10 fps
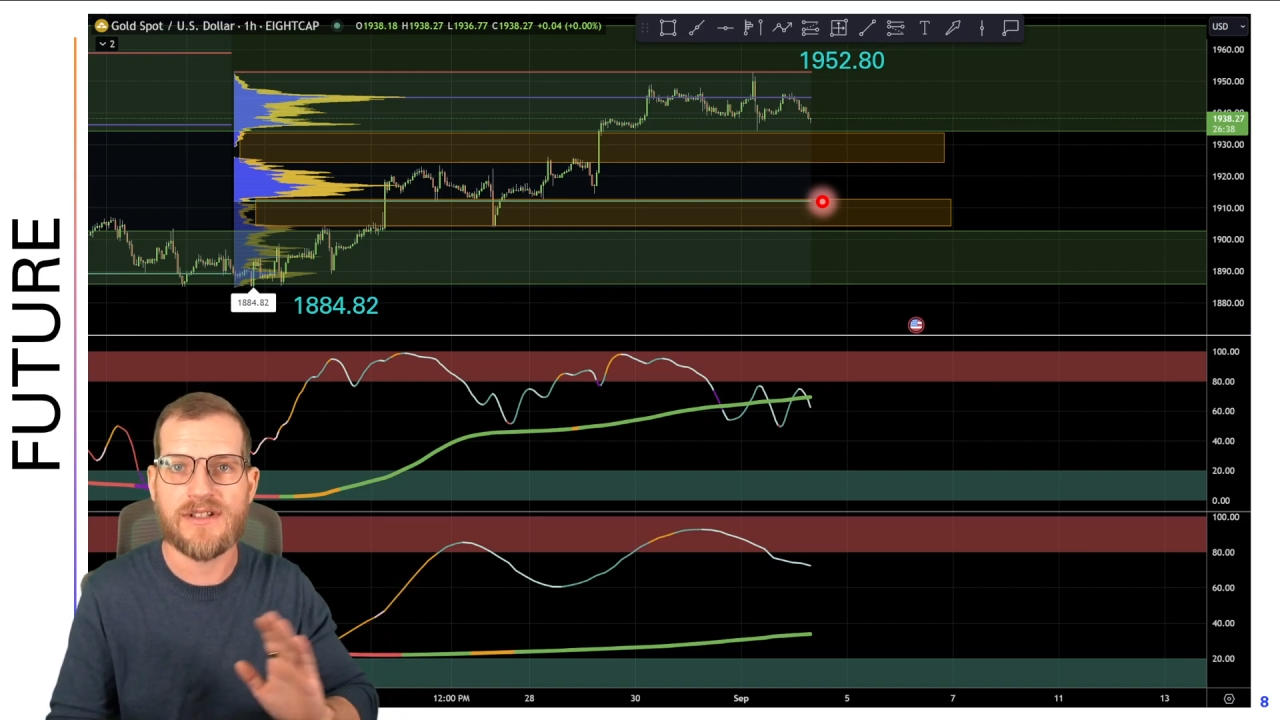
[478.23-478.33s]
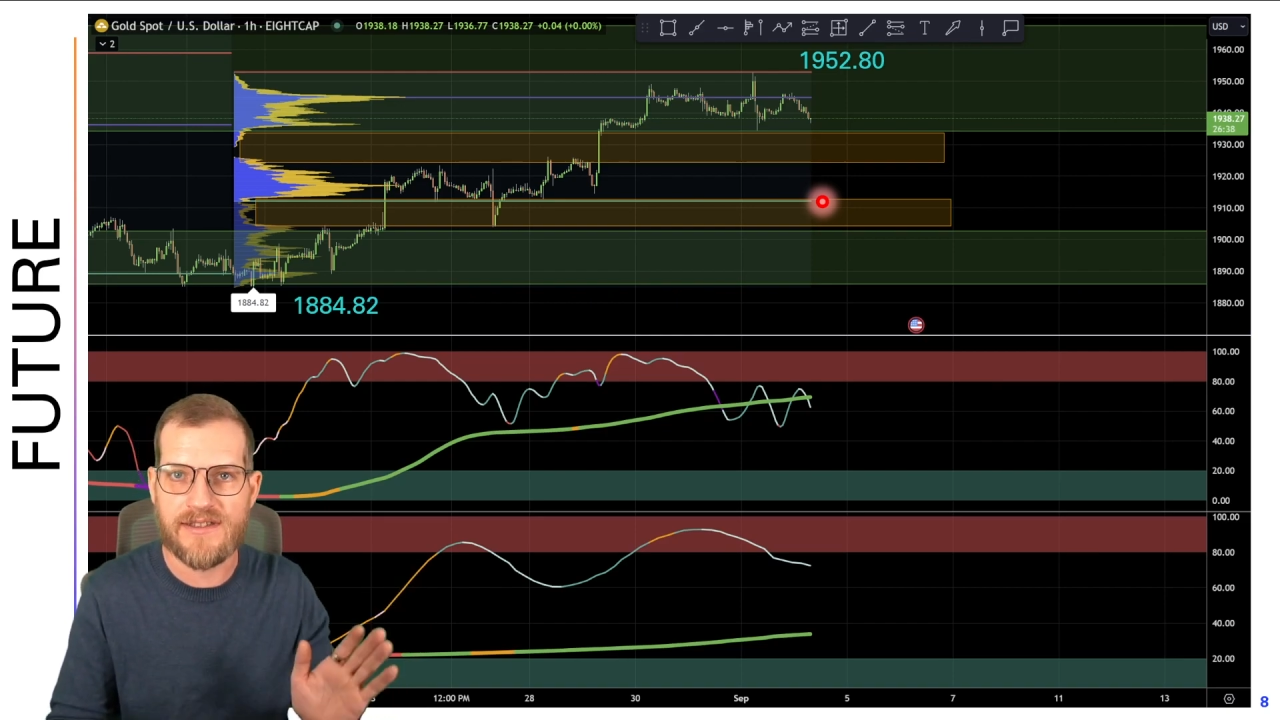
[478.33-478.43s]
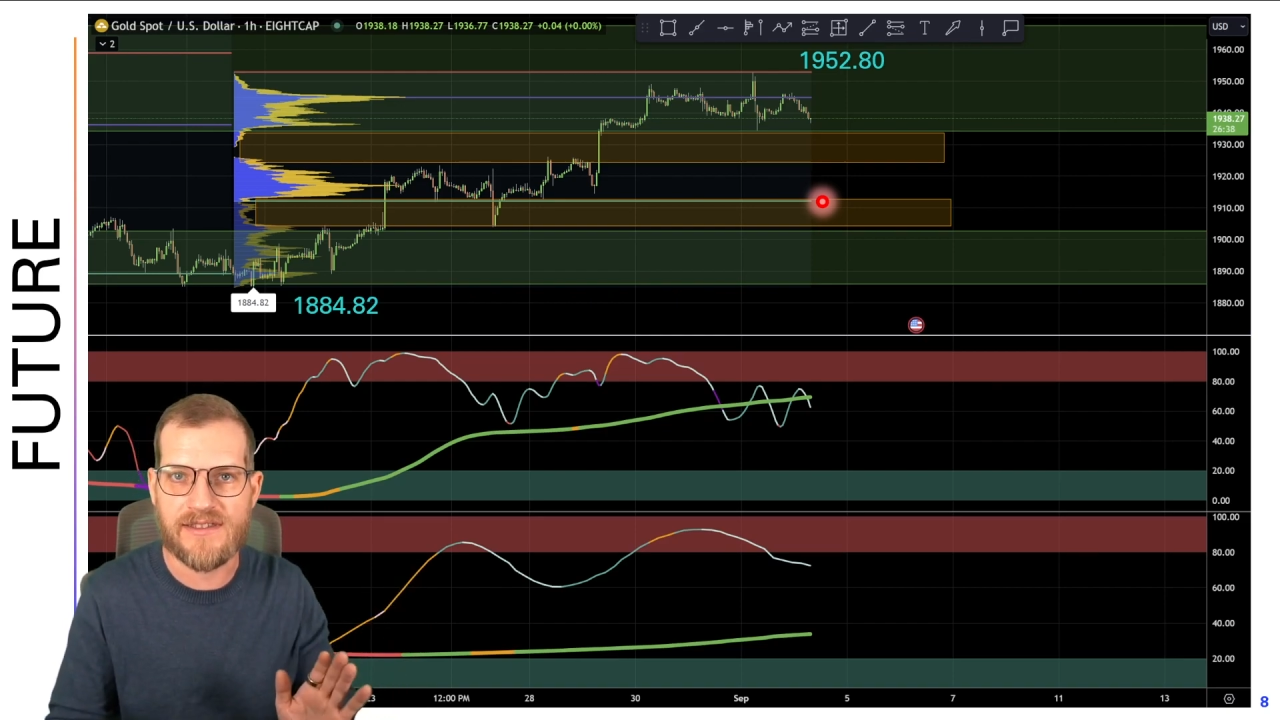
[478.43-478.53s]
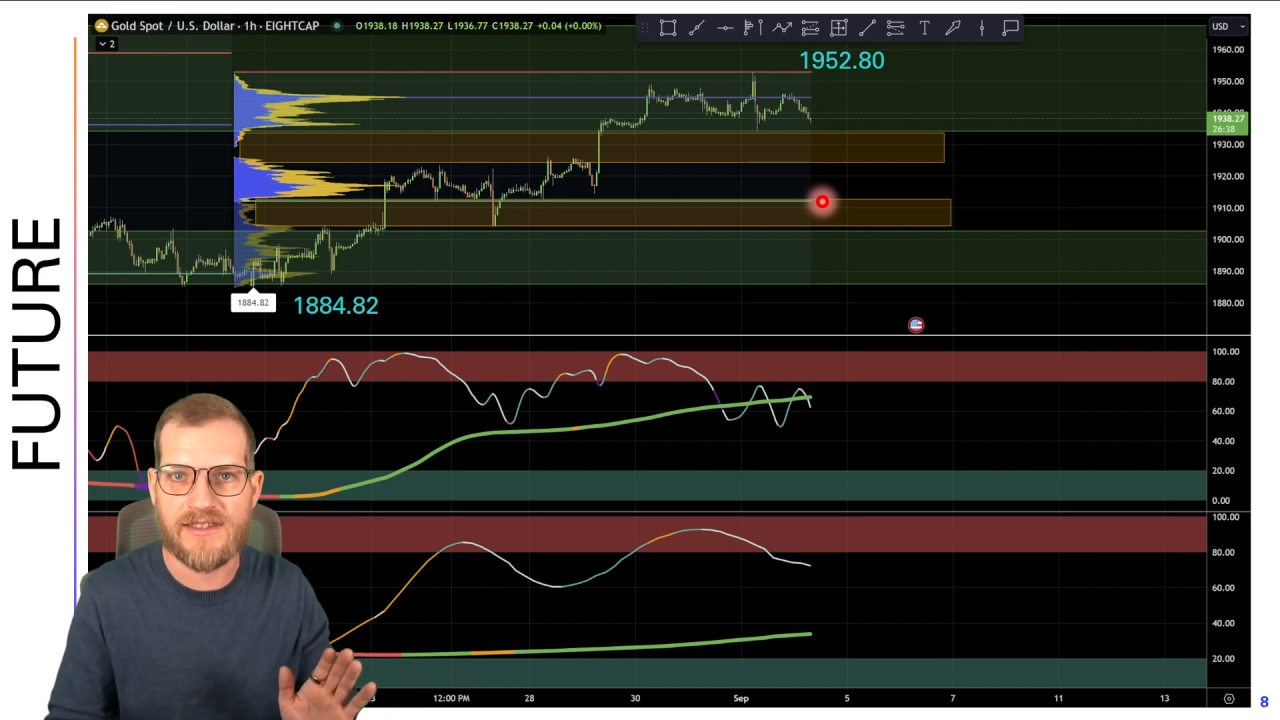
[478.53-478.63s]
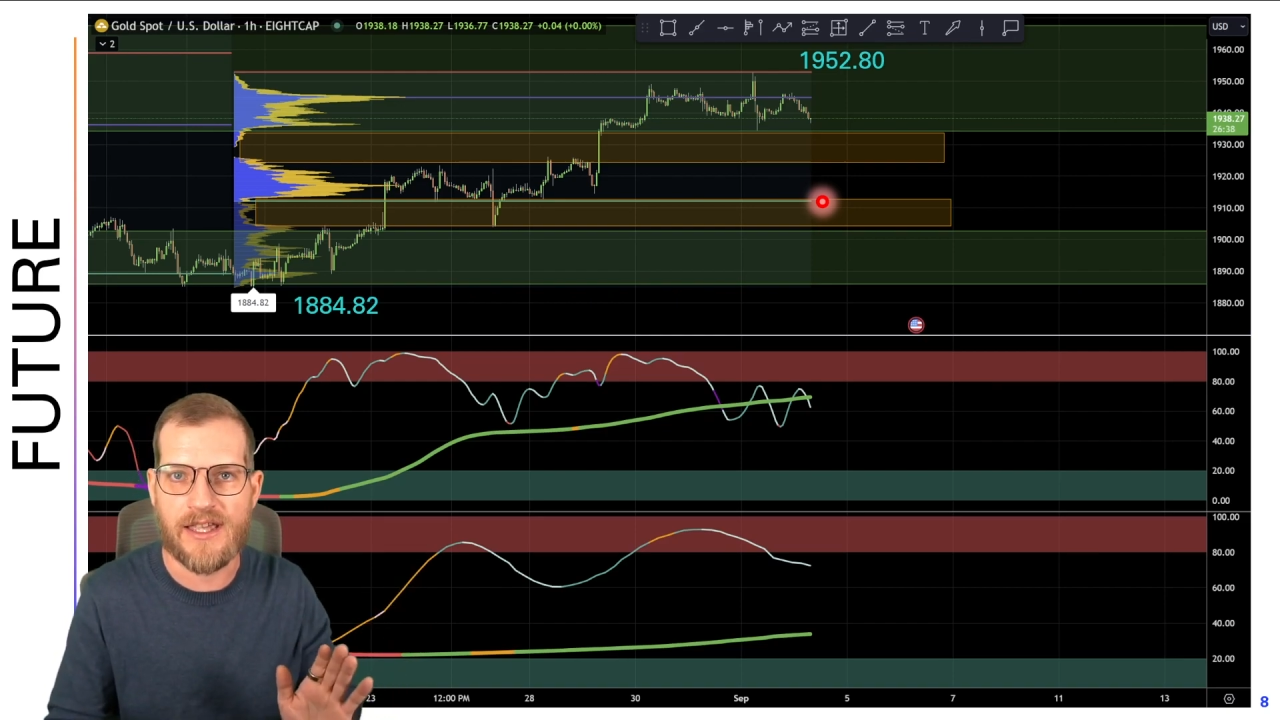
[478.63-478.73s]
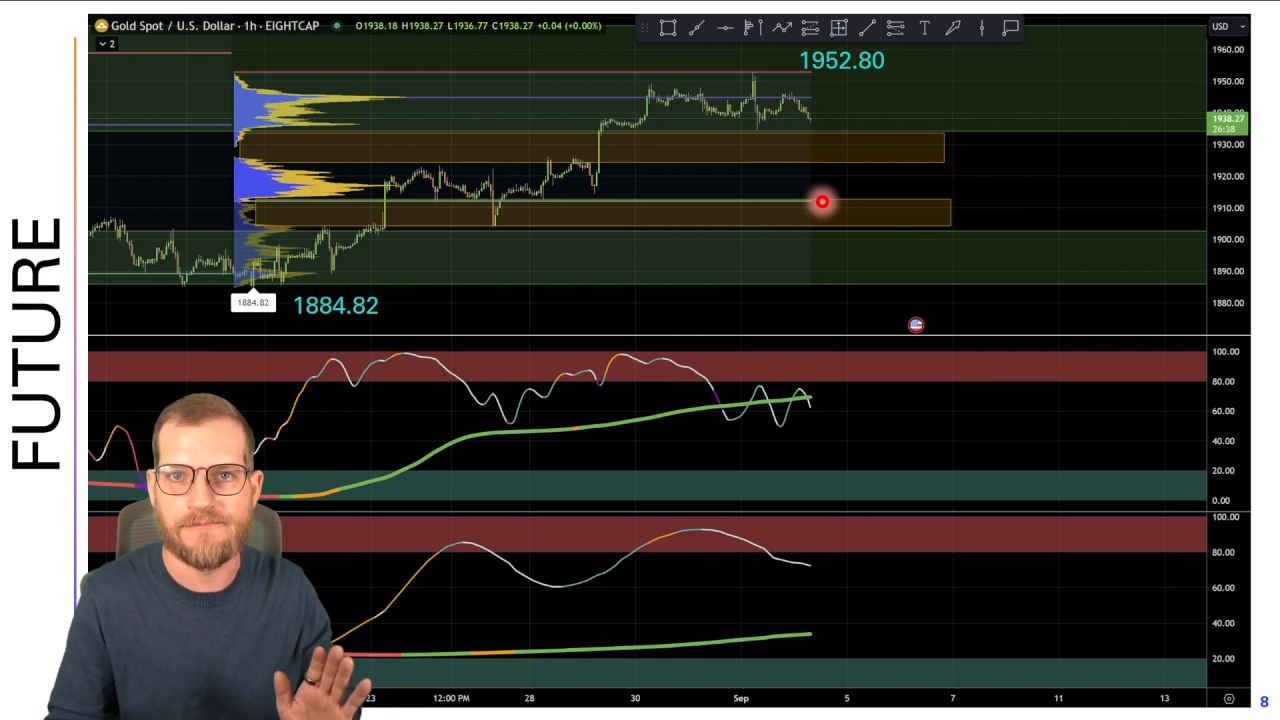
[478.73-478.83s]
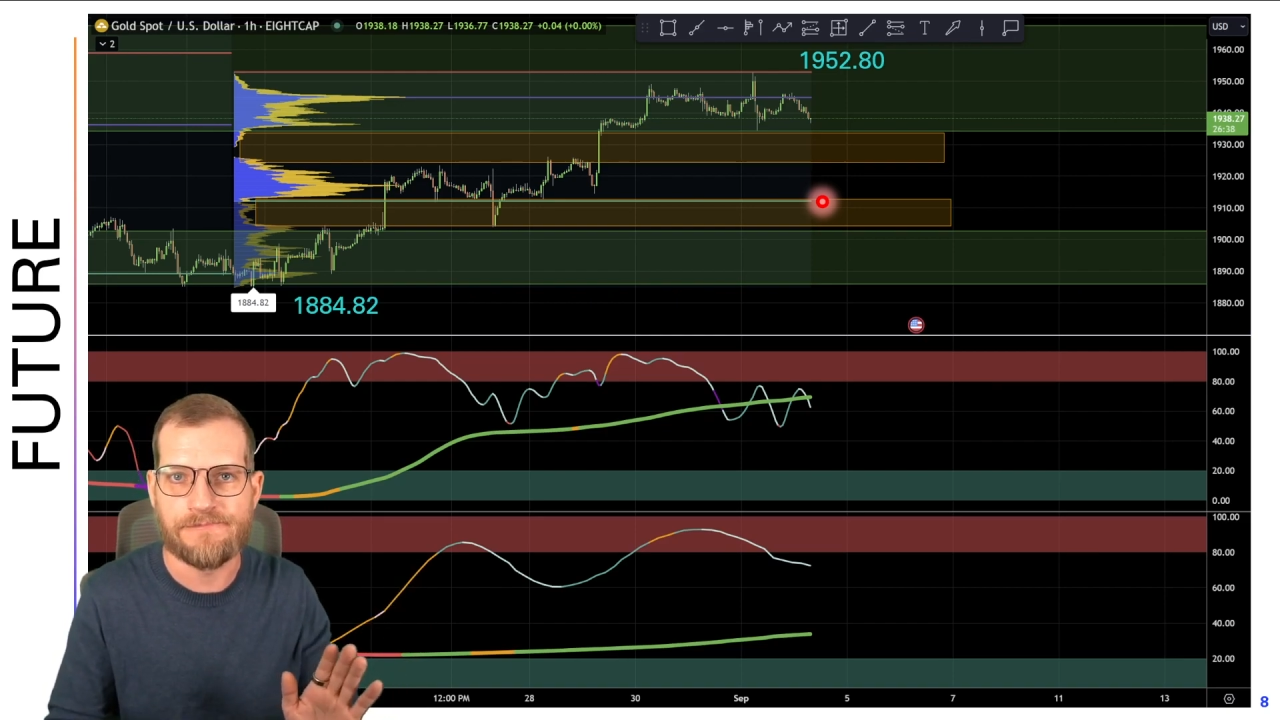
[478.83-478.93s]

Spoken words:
is the same.